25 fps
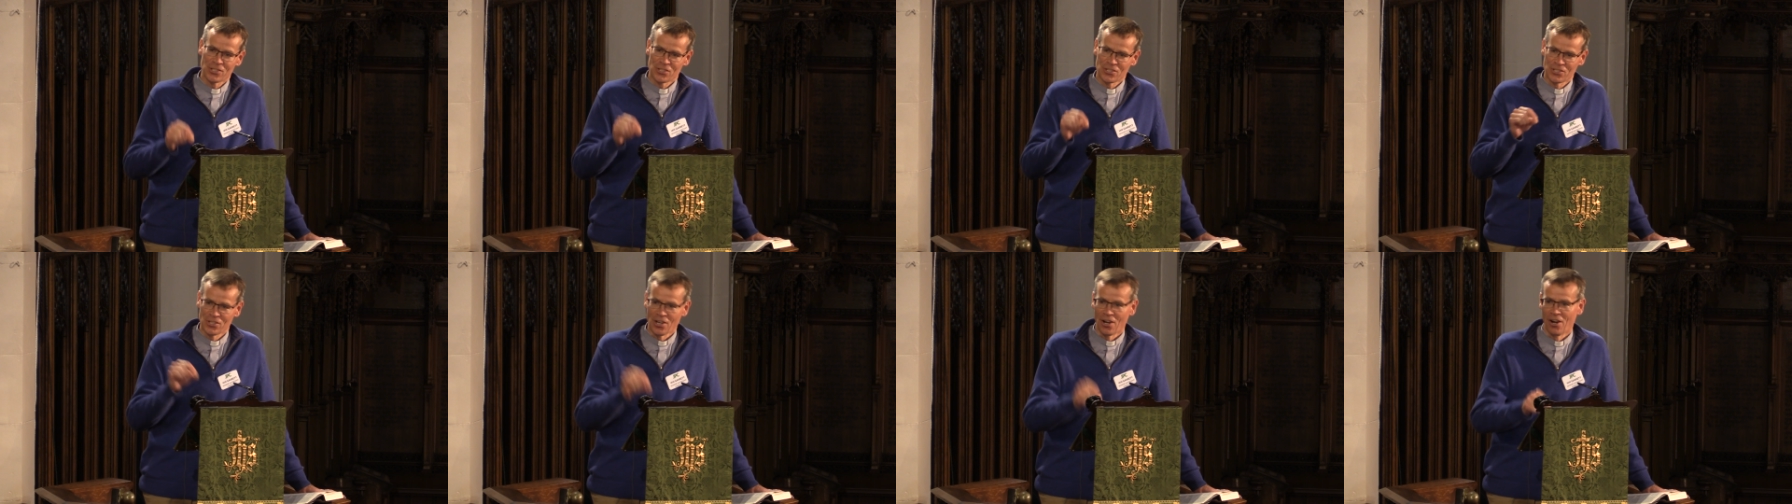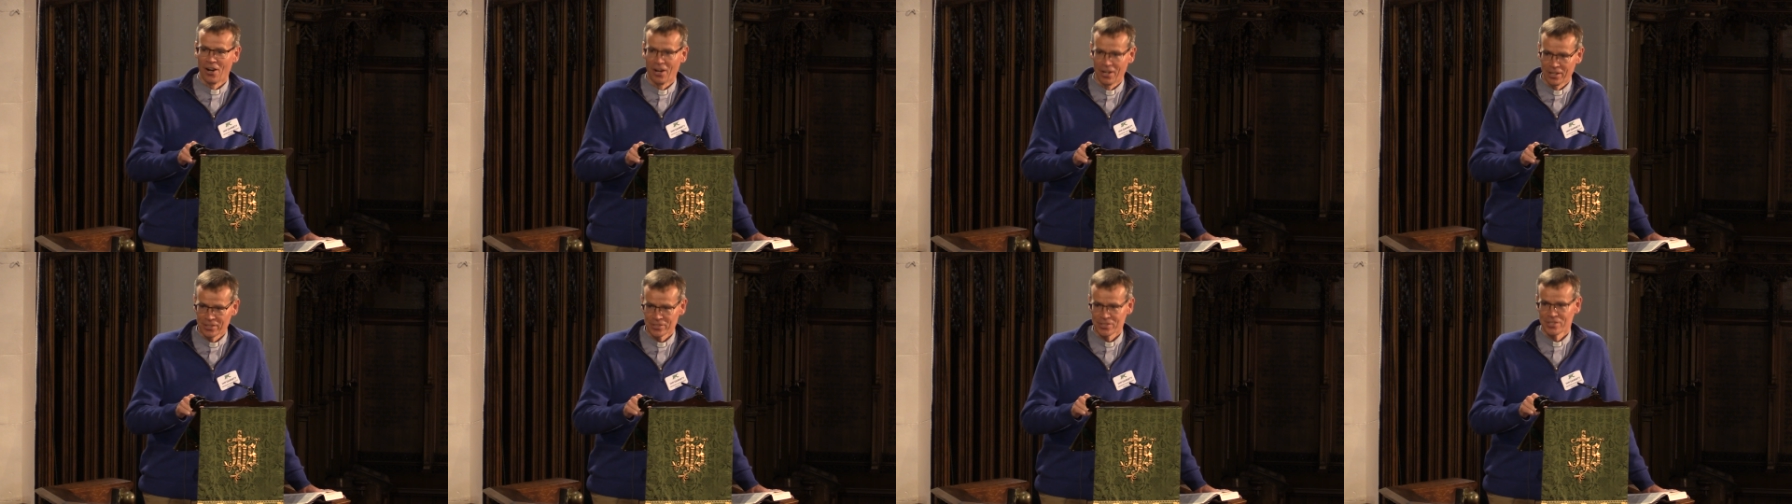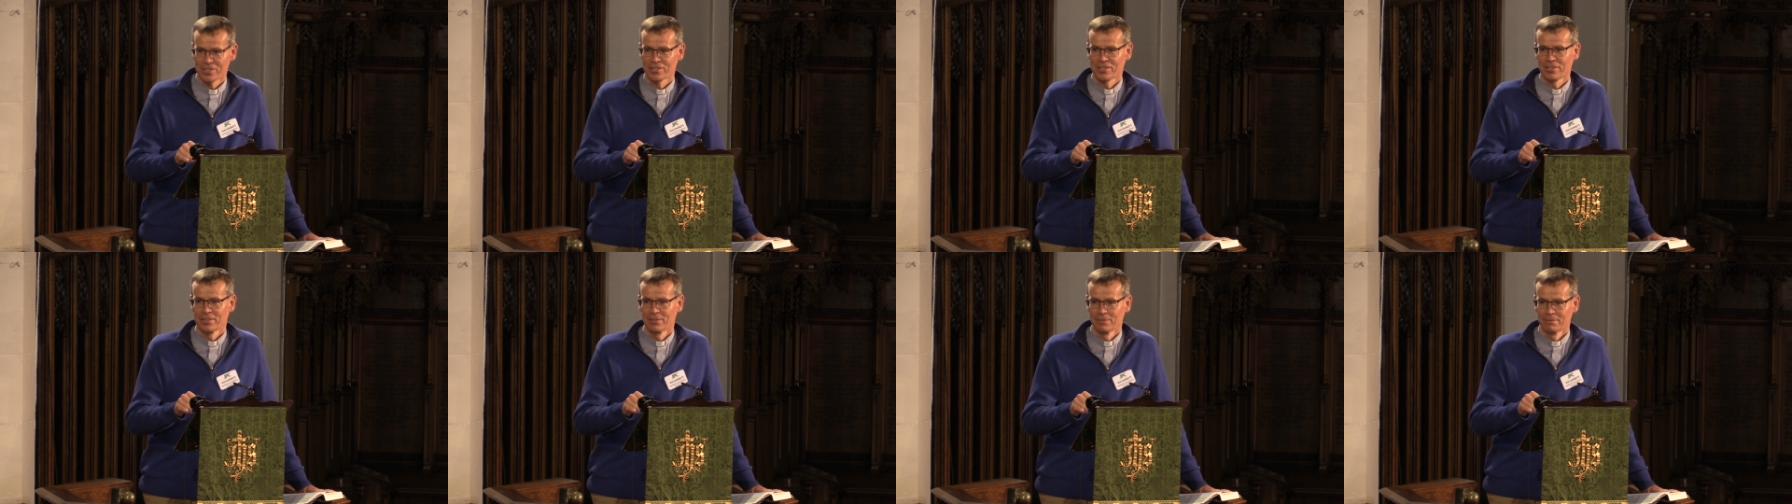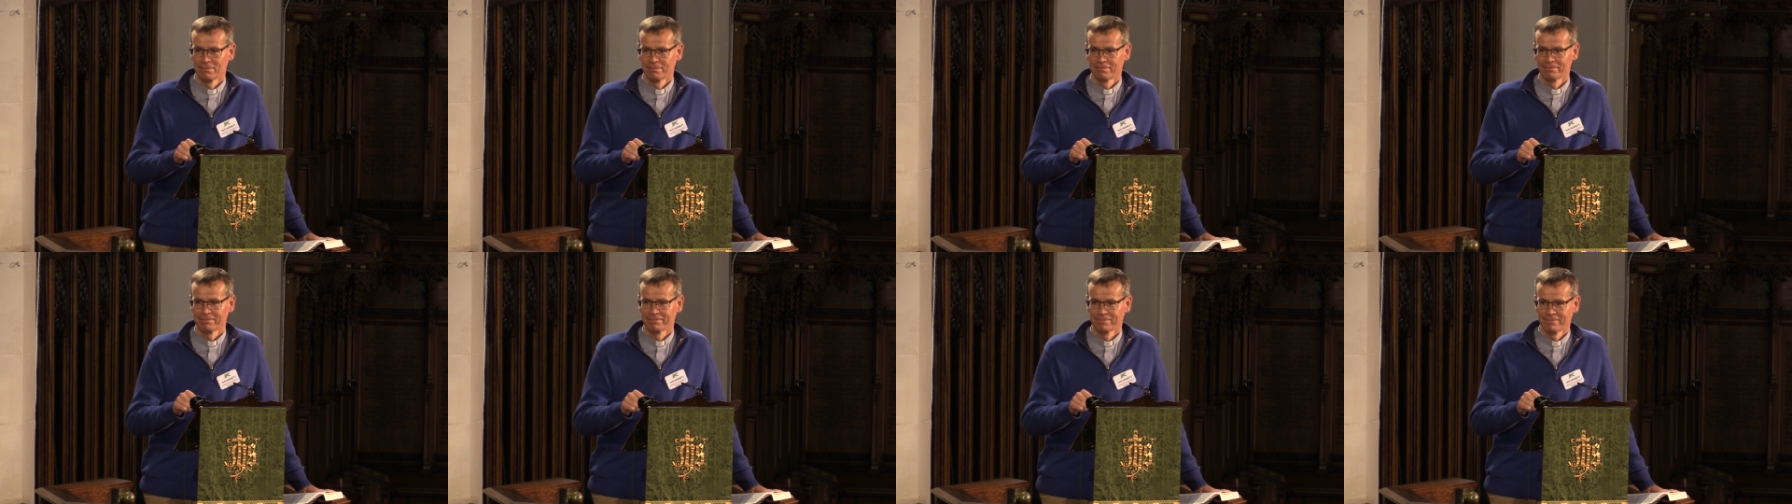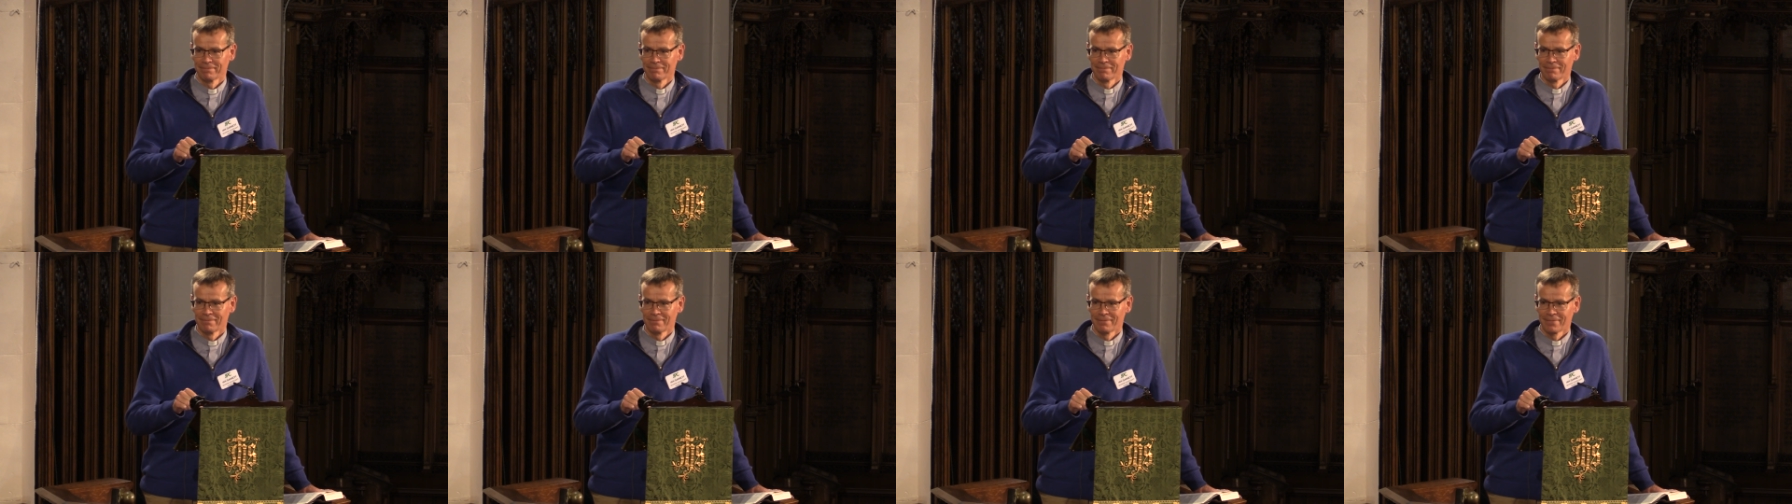starts,
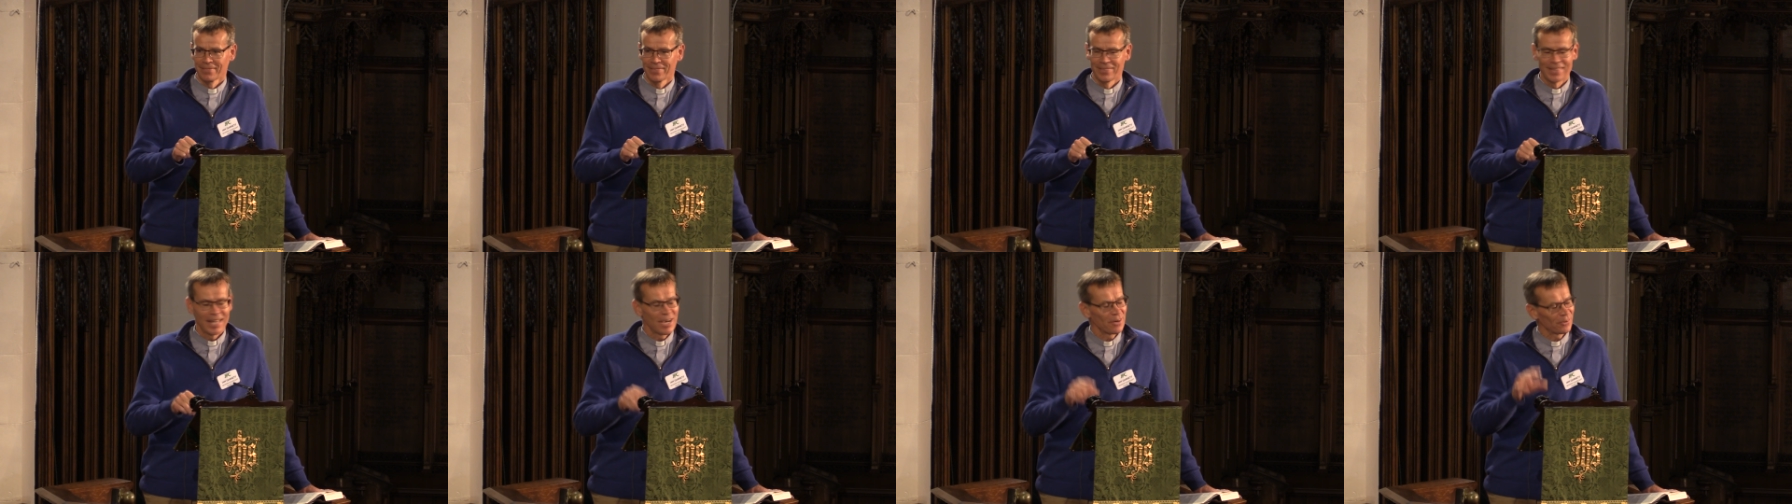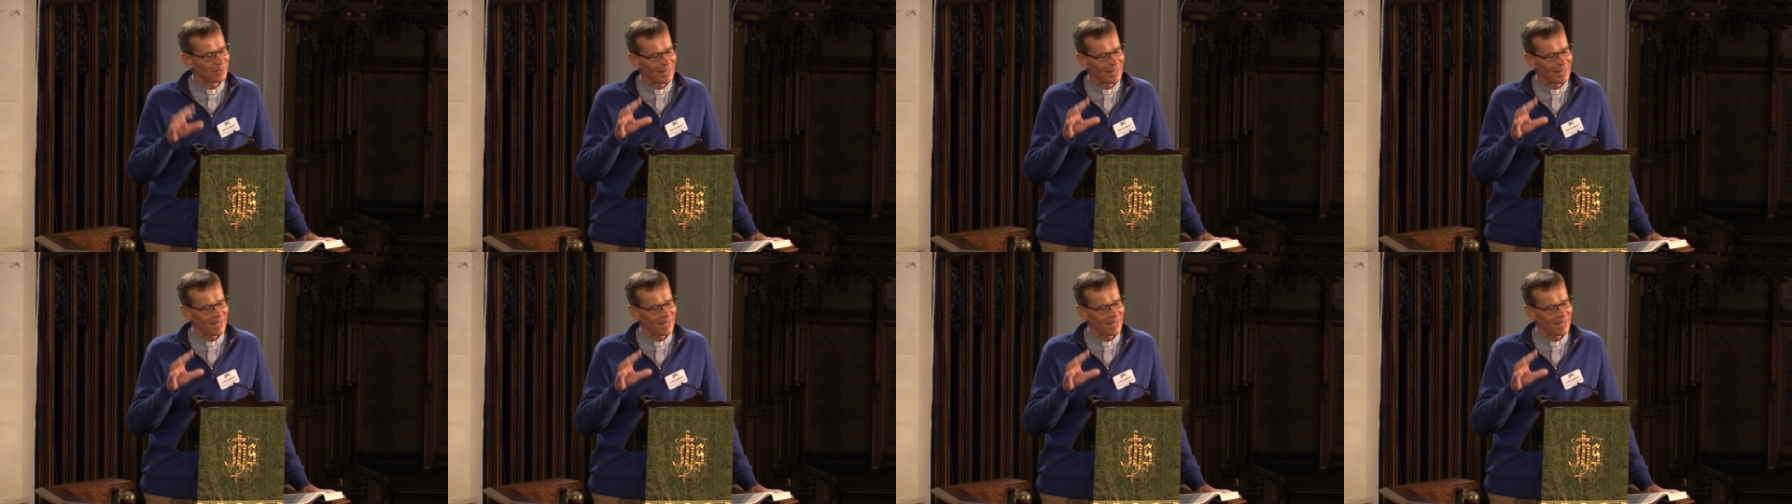they'll